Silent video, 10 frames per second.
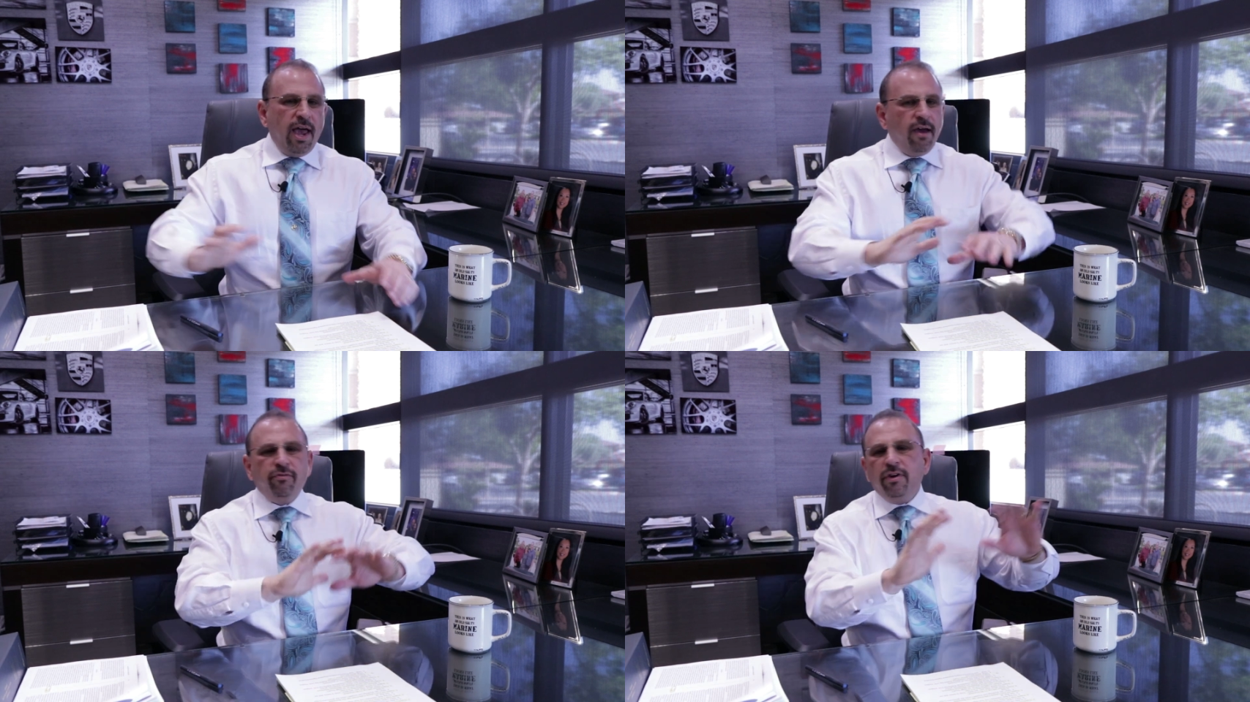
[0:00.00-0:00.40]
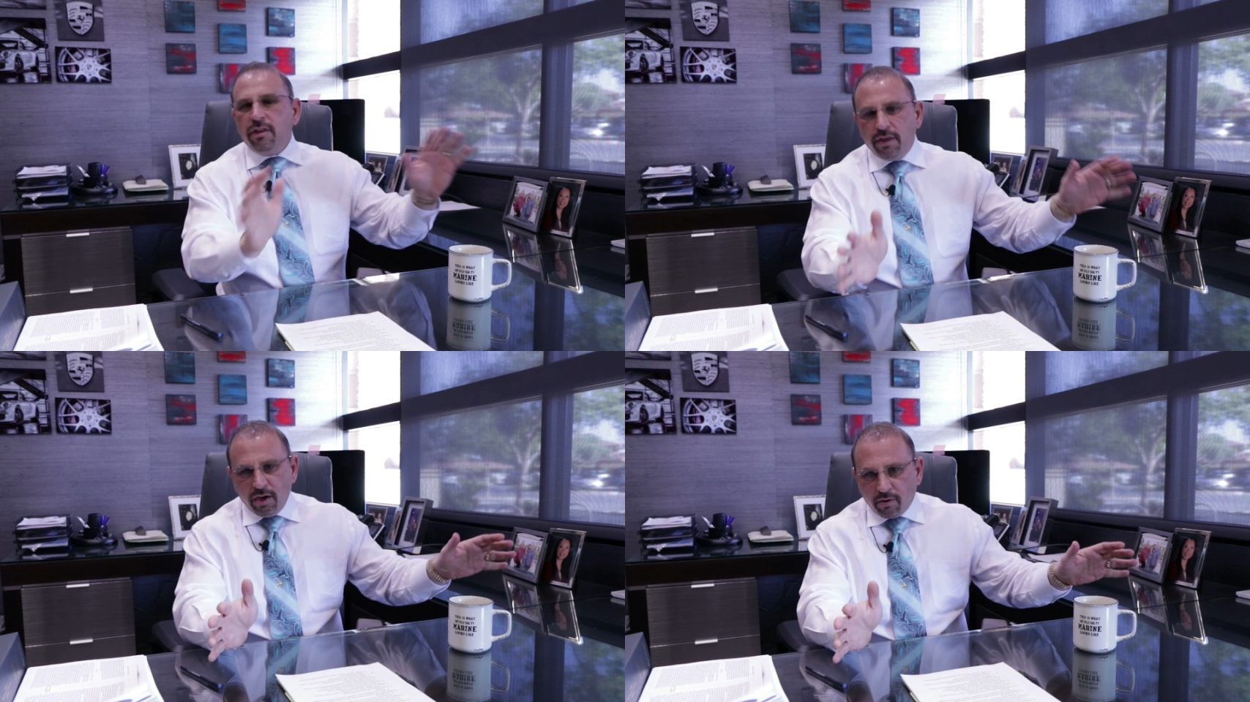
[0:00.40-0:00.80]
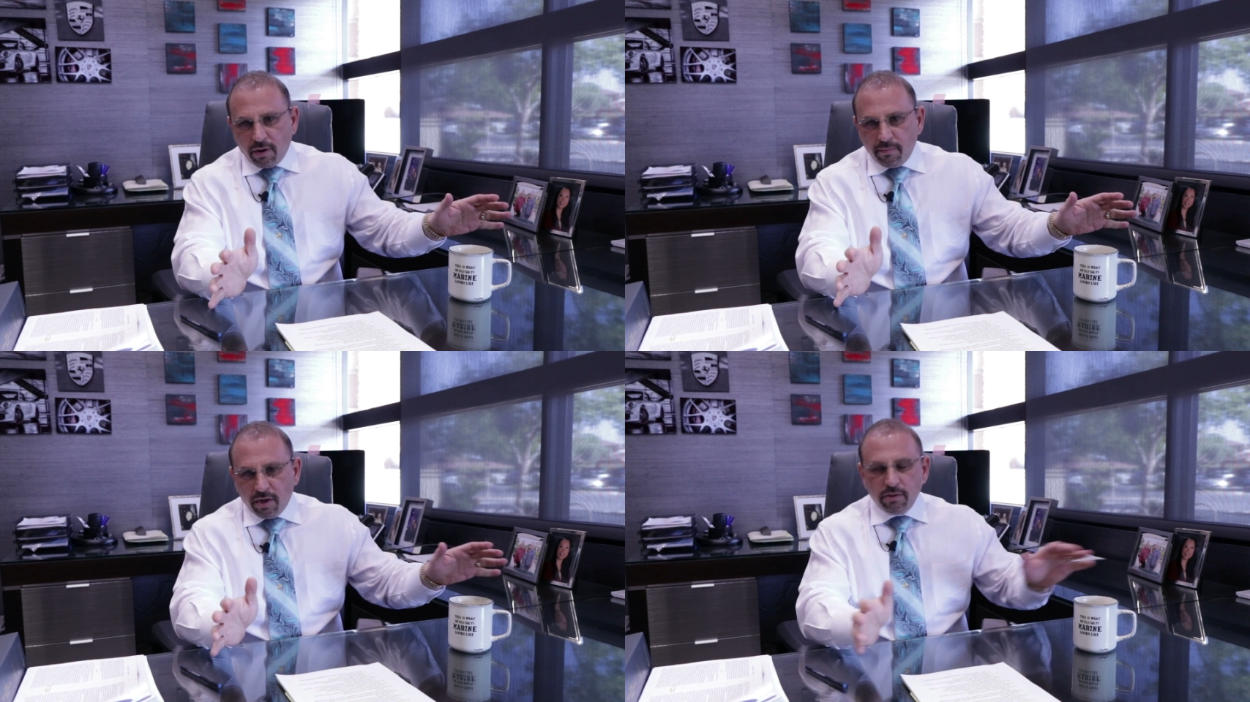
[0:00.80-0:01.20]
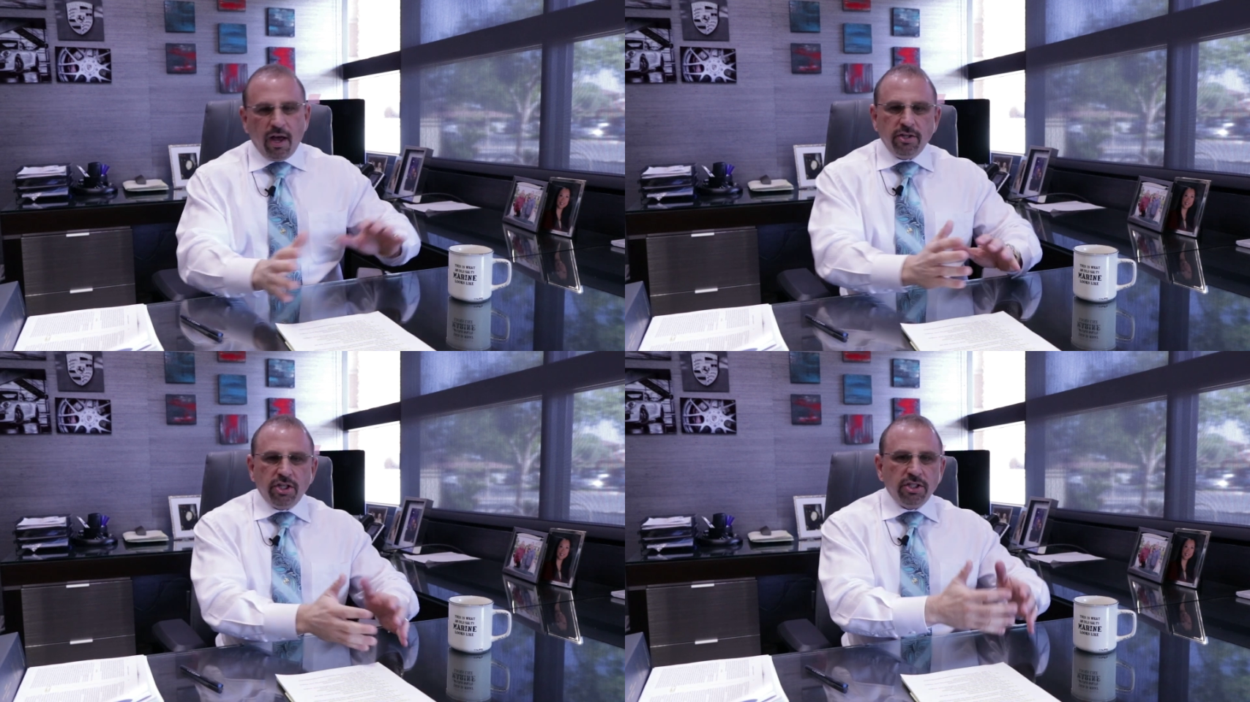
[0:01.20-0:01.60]
Everything criminal,
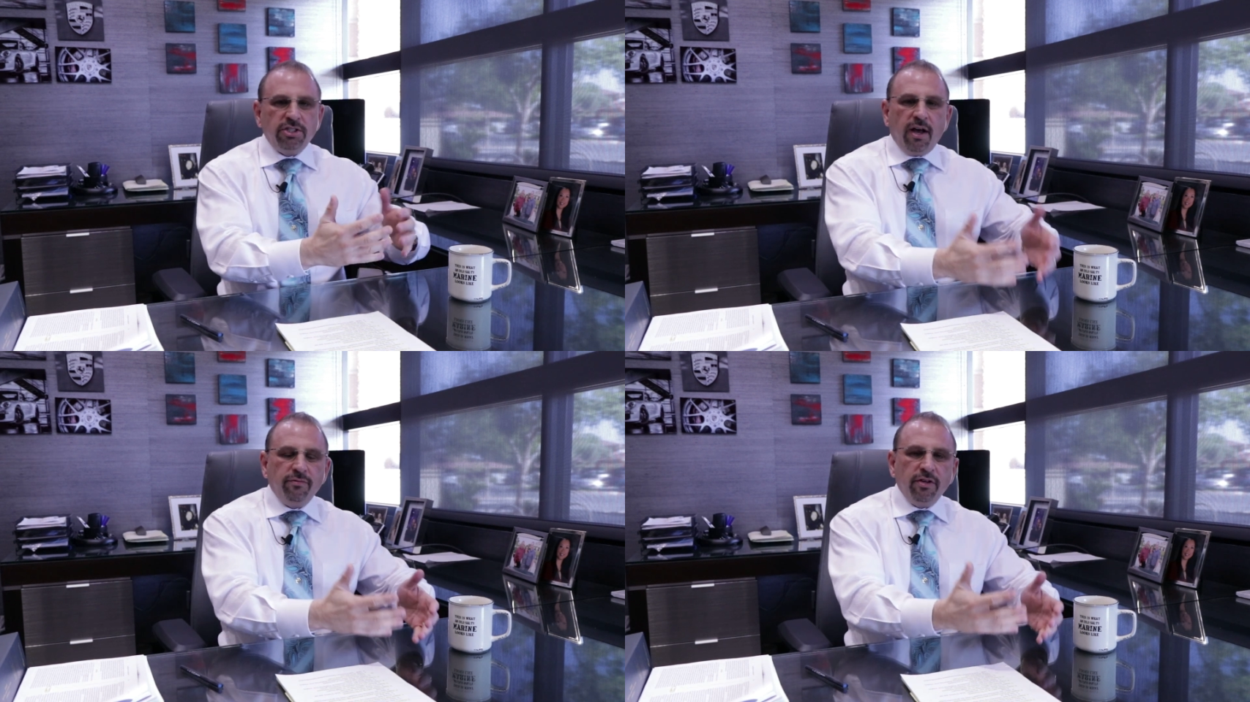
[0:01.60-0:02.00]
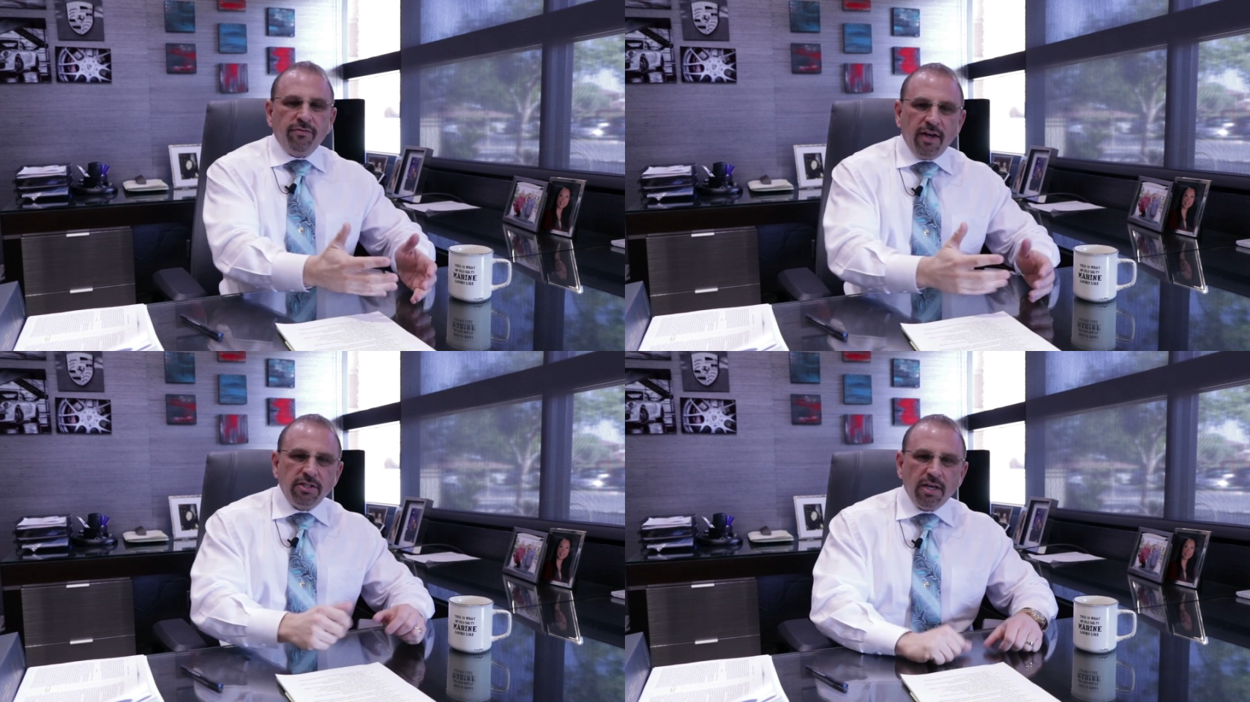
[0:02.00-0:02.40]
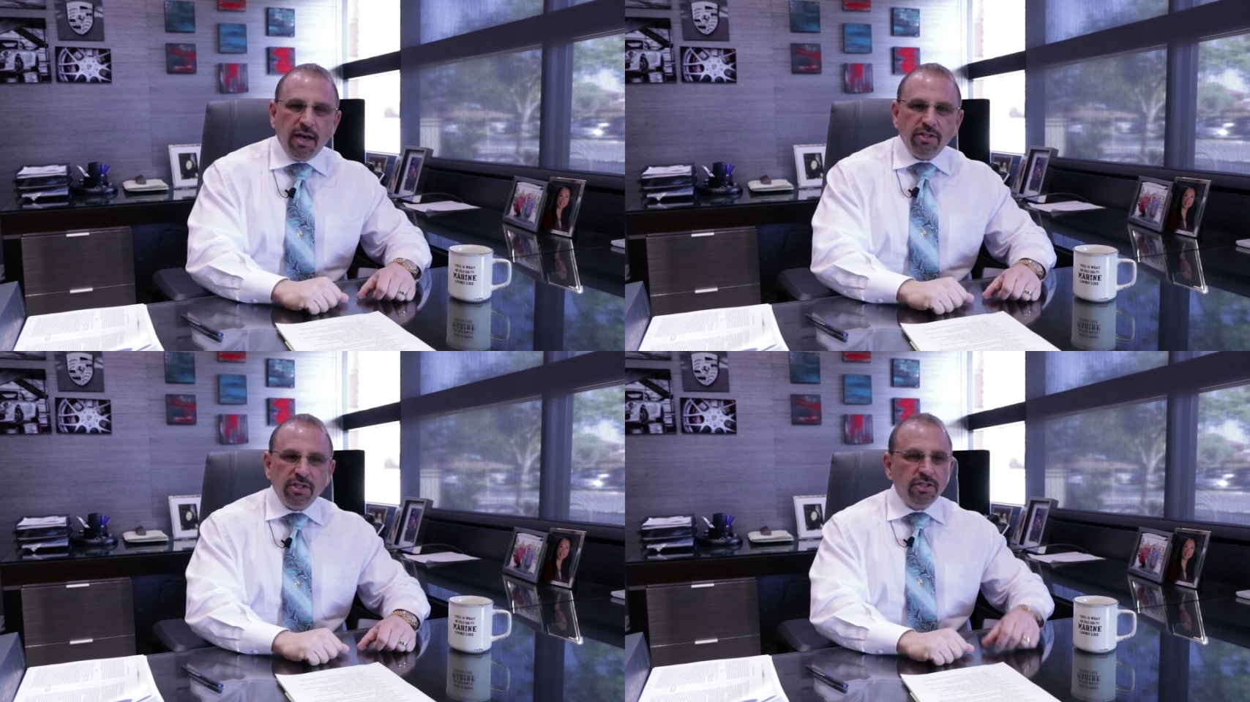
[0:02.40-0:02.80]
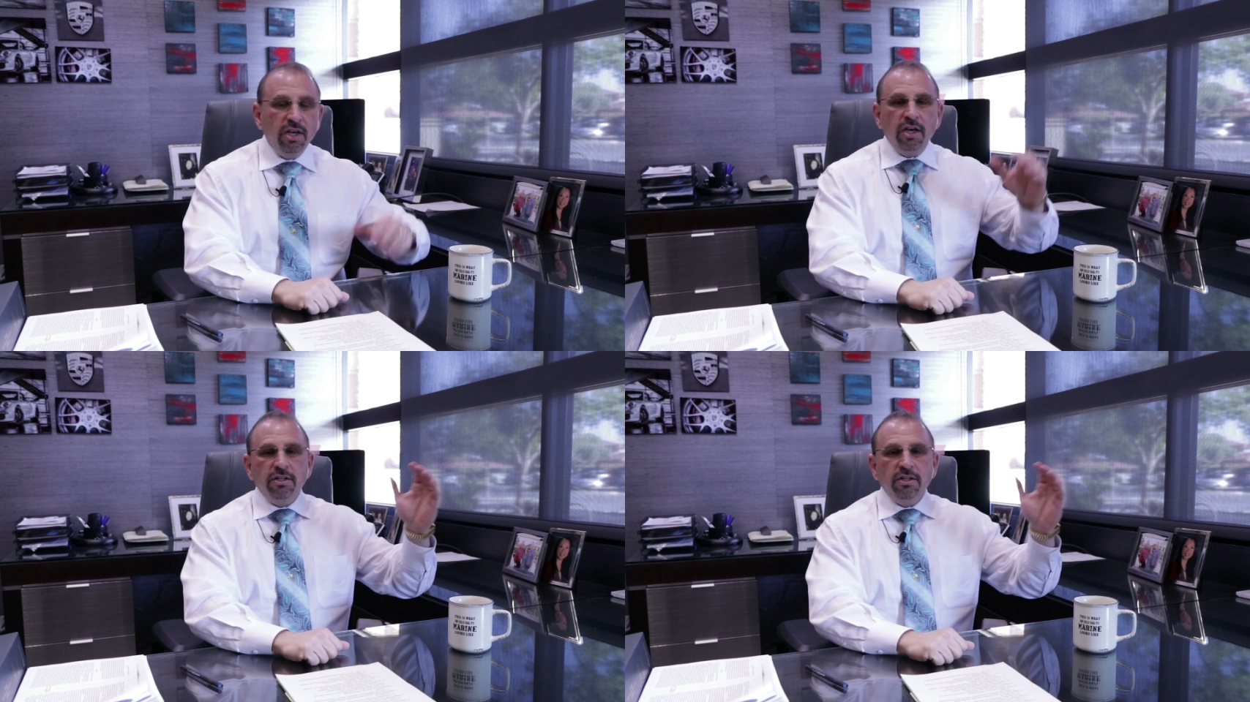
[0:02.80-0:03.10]
not just self-defense cases,